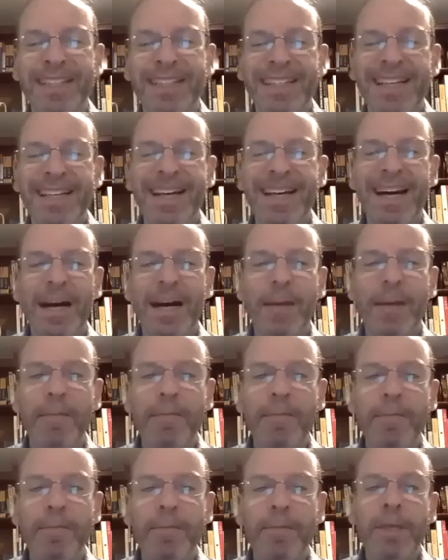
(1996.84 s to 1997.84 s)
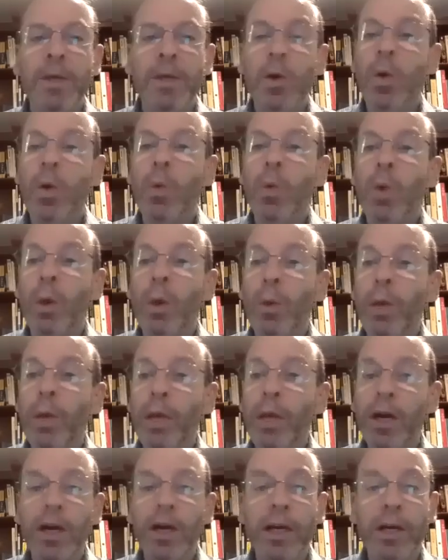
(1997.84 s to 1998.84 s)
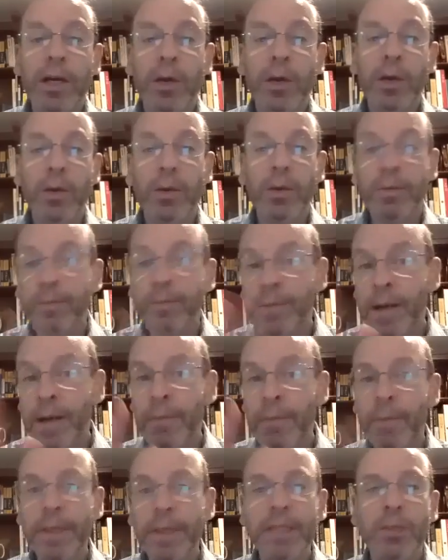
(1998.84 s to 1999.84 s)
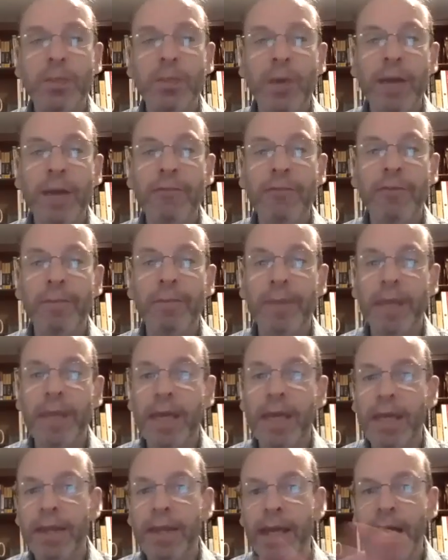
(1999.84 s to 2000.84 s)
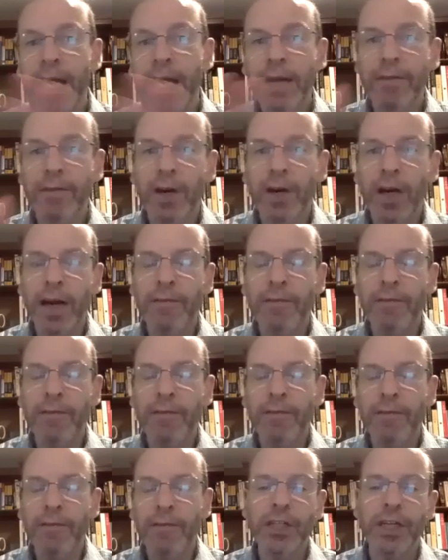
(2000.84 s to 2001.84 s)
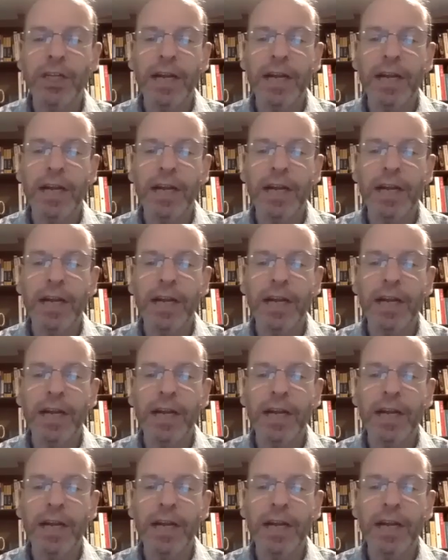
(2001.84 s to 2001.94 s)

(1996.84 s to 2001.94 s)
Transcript: Well, we are, a couple minutes away from the end of our conversation,